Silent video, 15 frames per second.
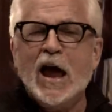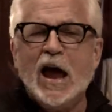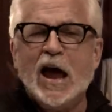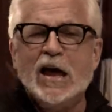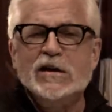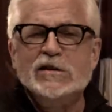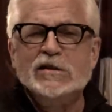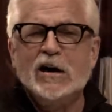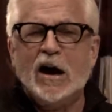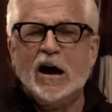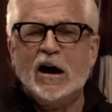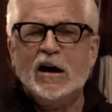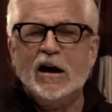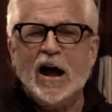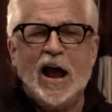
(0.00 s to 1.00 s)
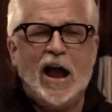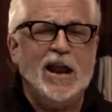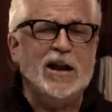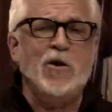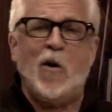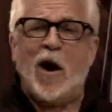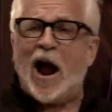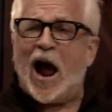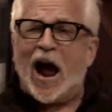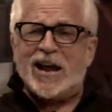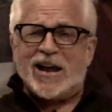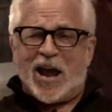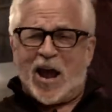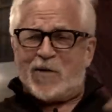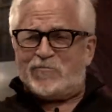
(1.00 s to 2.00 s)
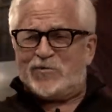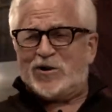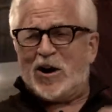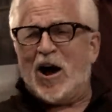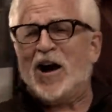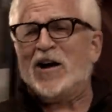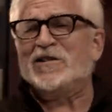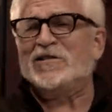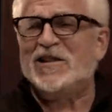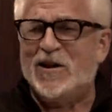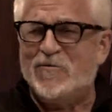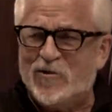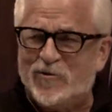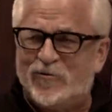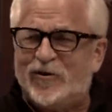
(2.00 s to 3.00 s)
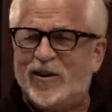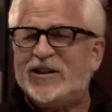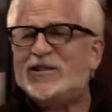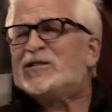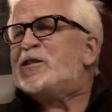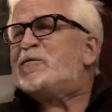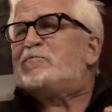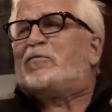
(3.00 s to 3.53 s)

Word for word: And uh, anyway, I kept on. He would fix it,